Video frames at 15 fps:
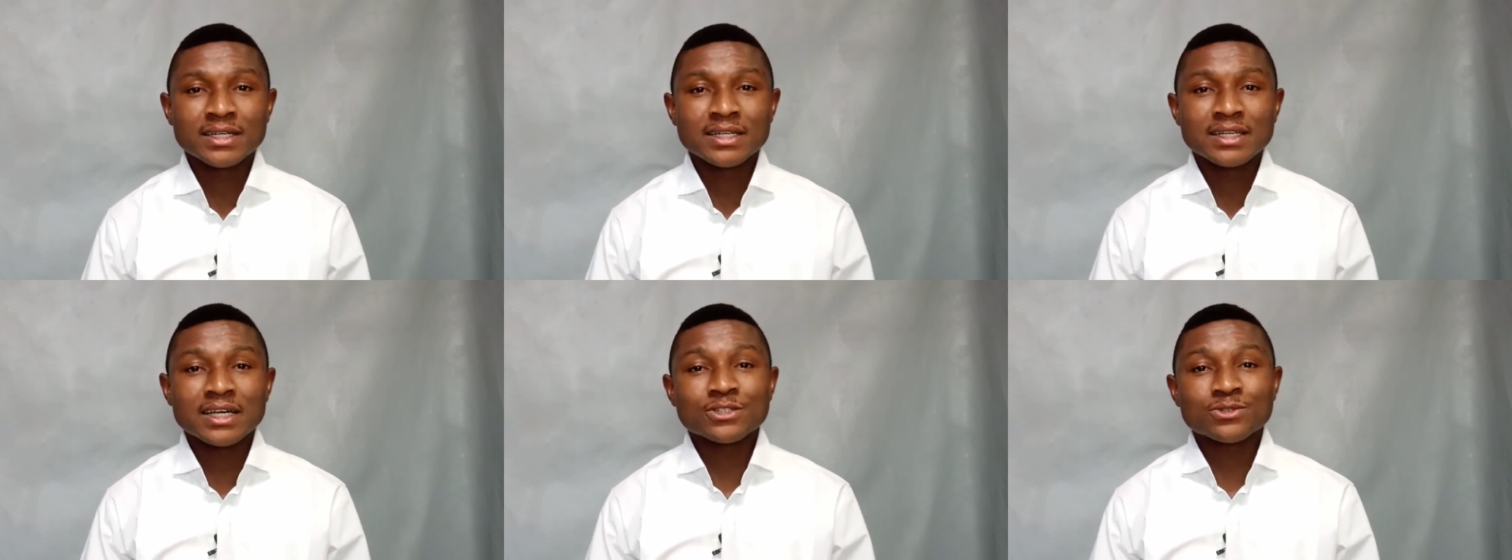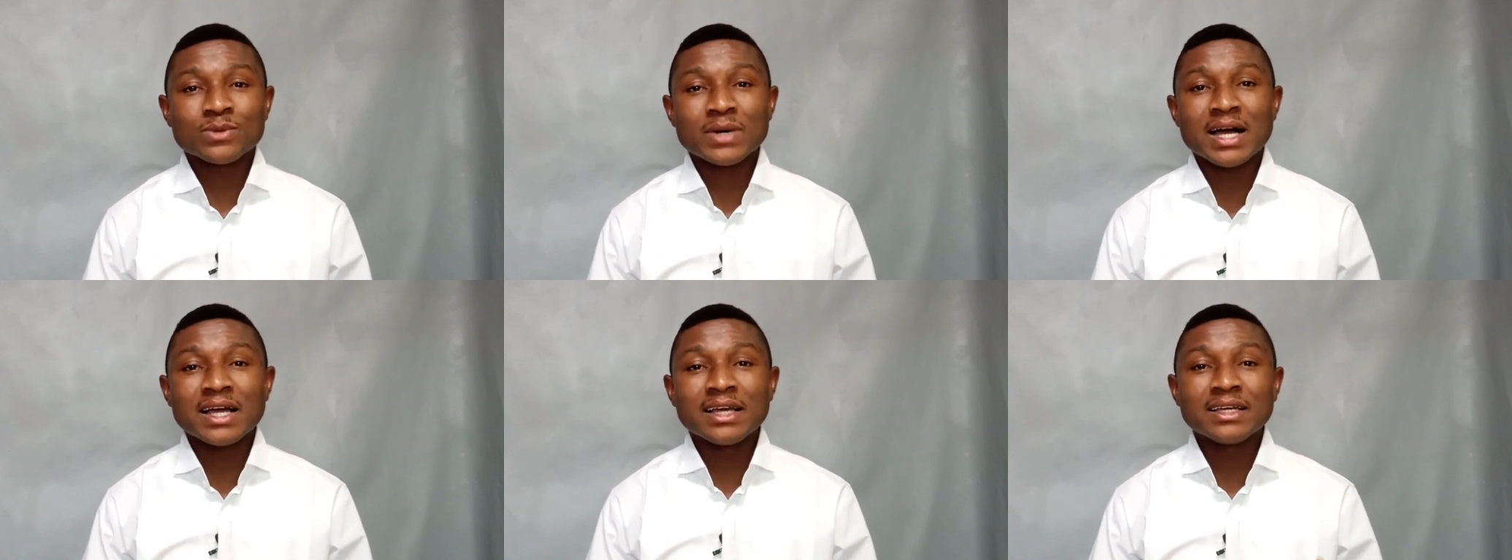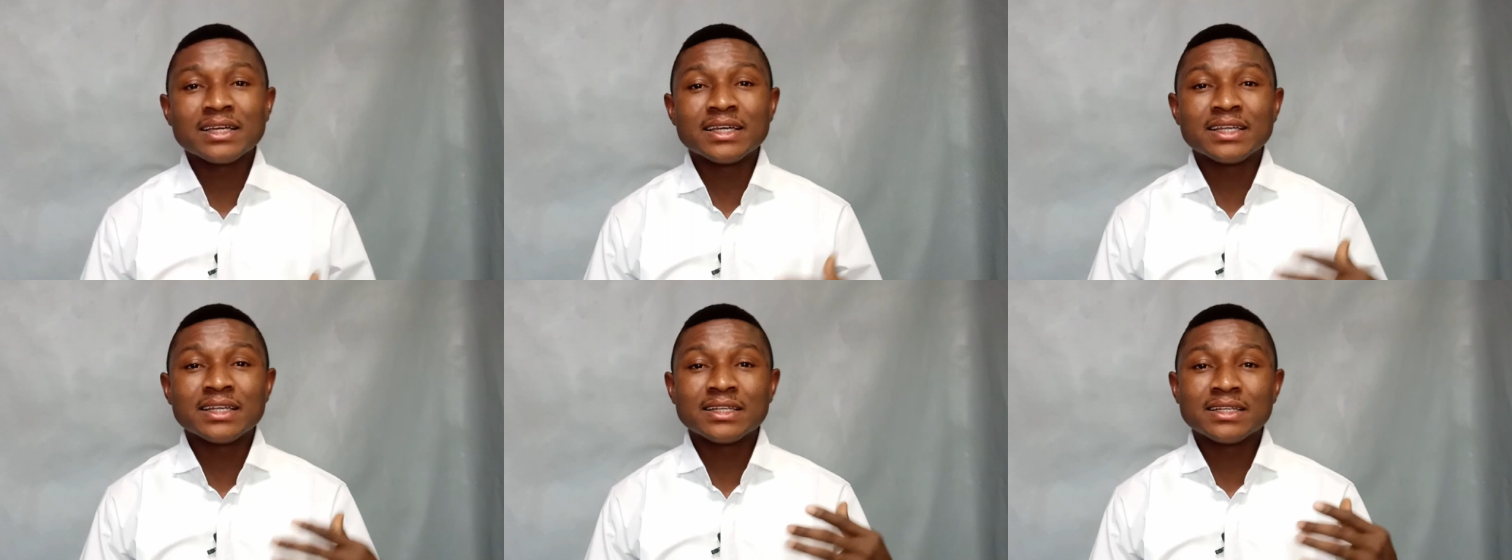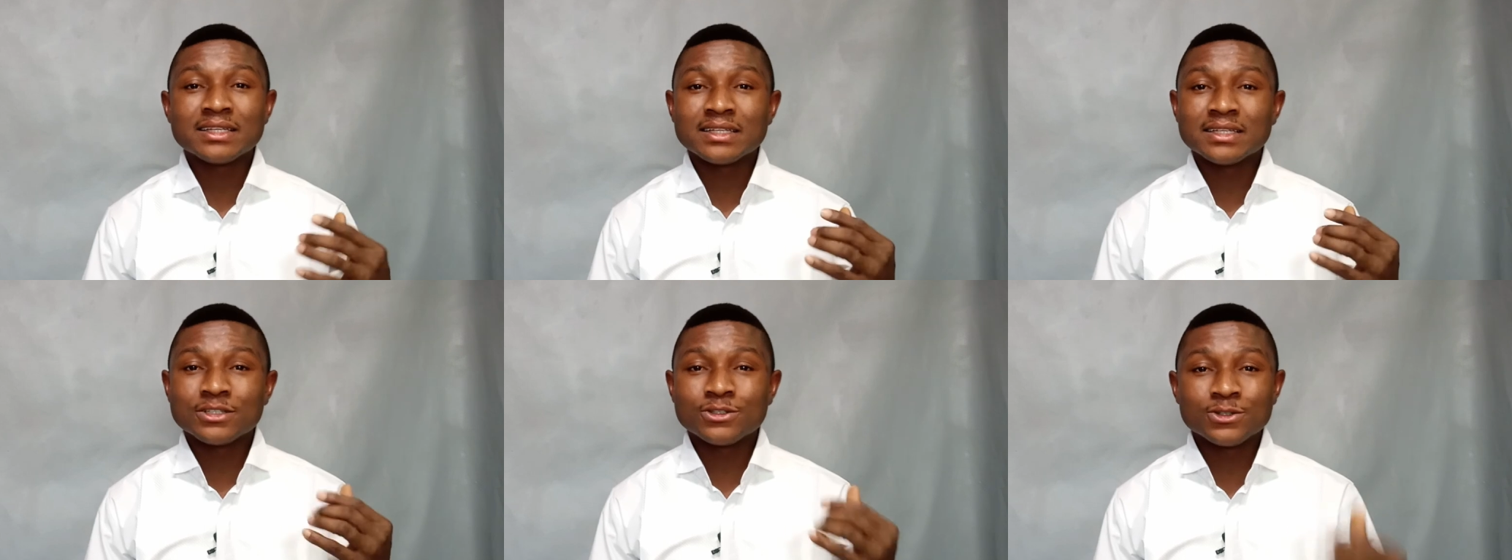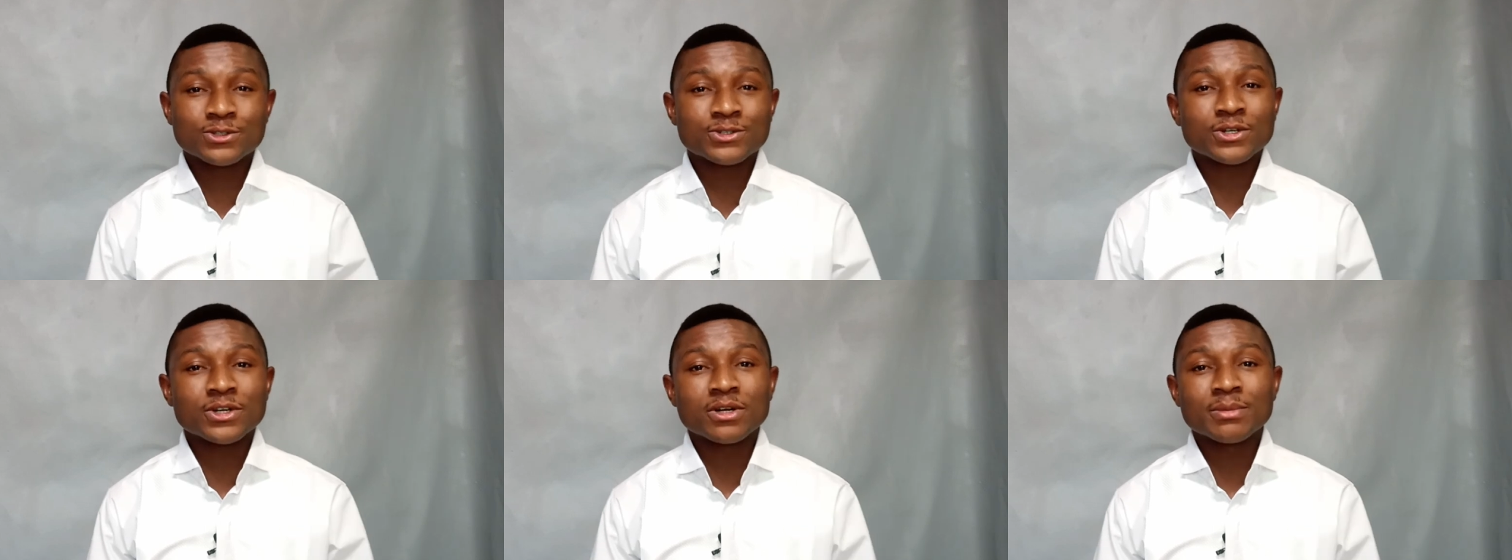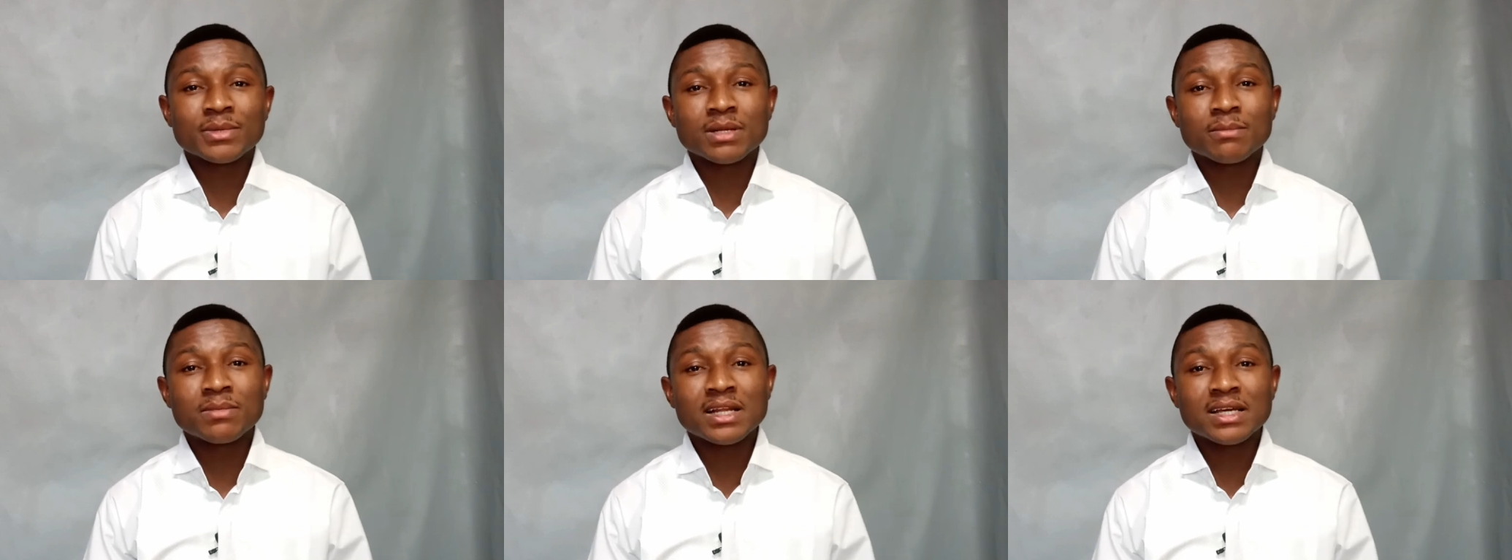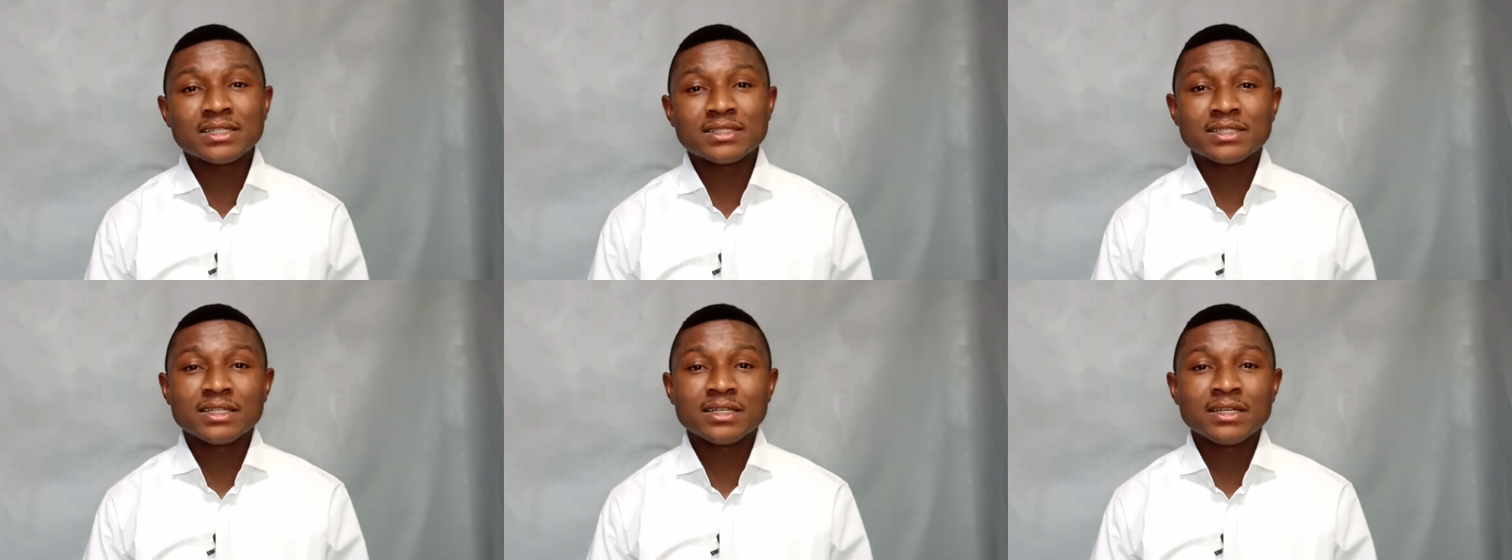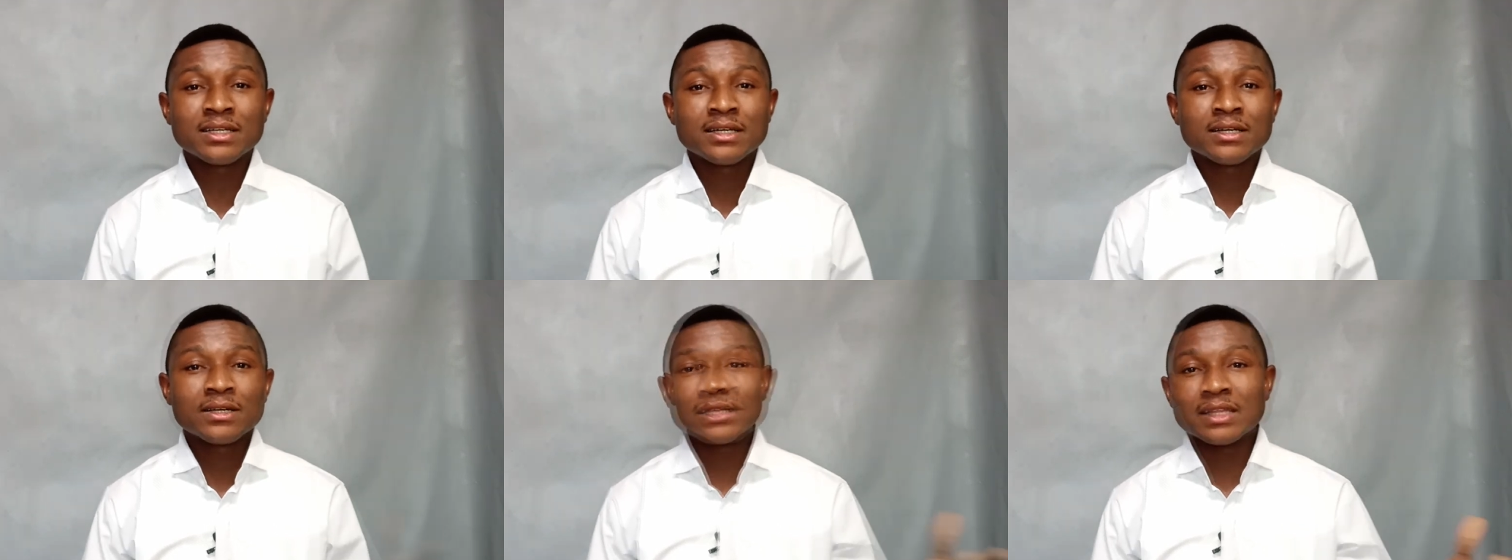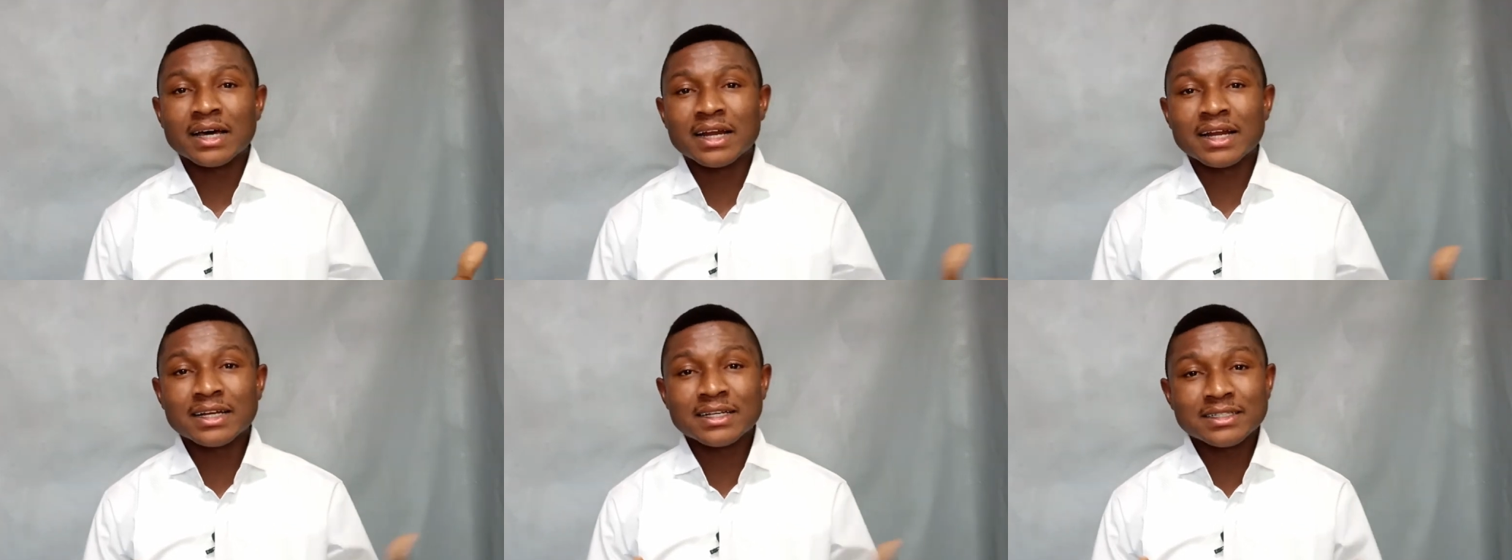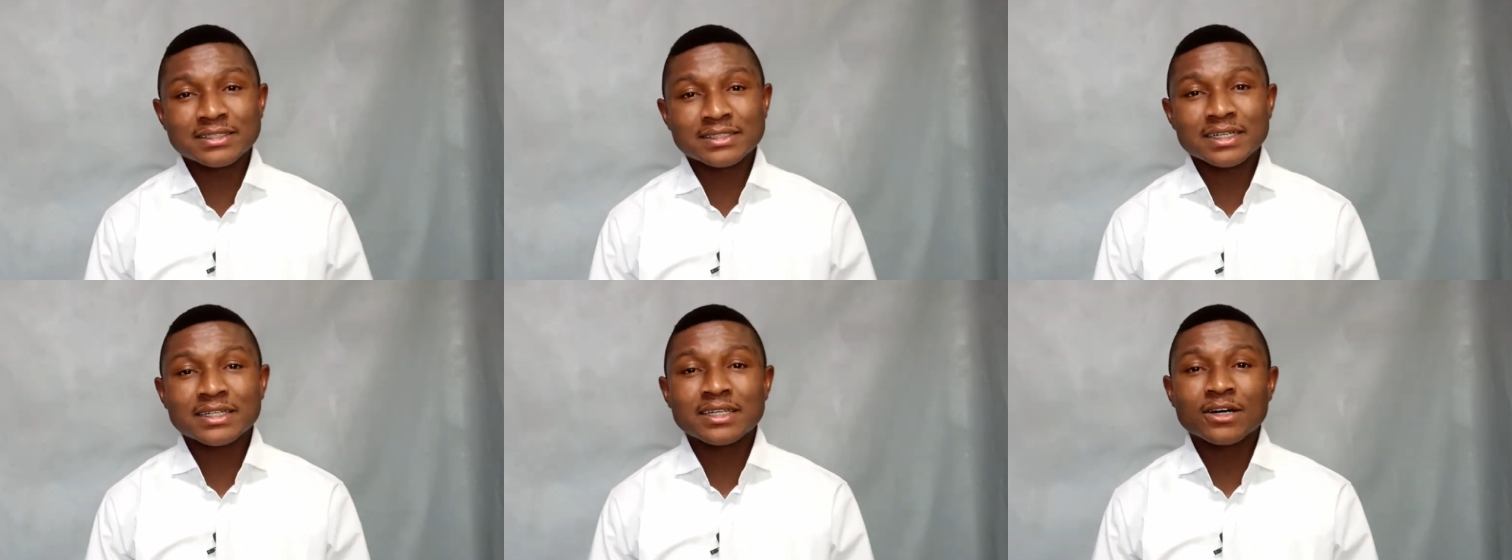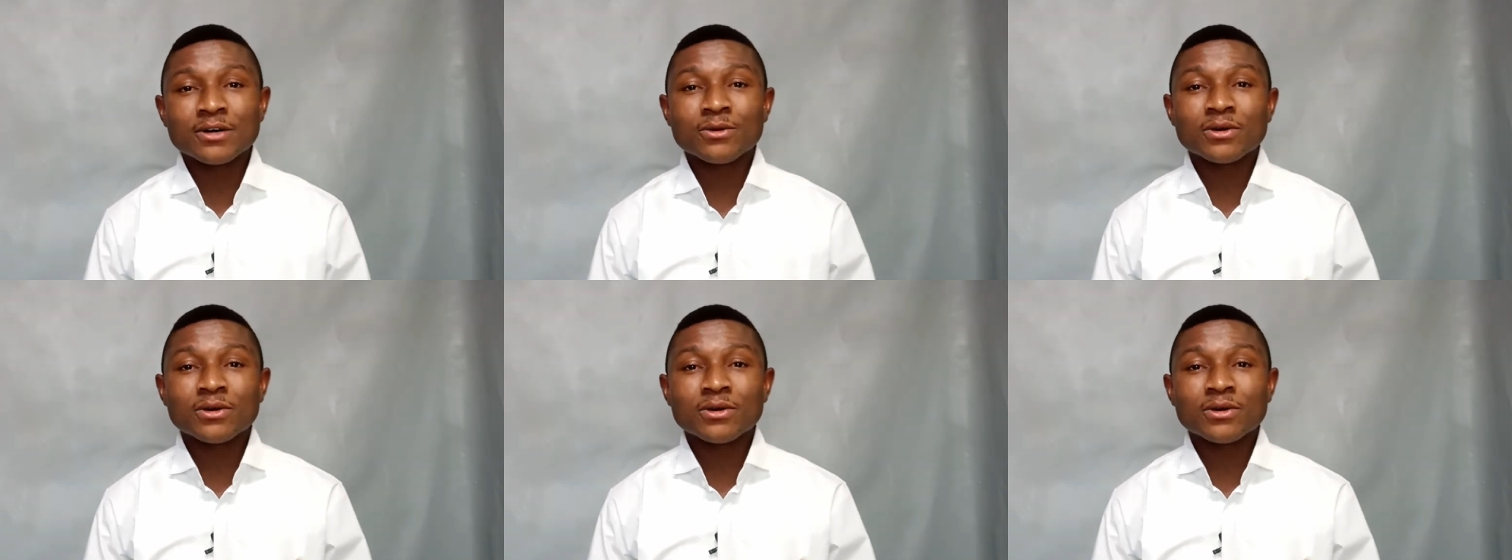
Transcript: that is why in deuteronomy the blessing that are listed there.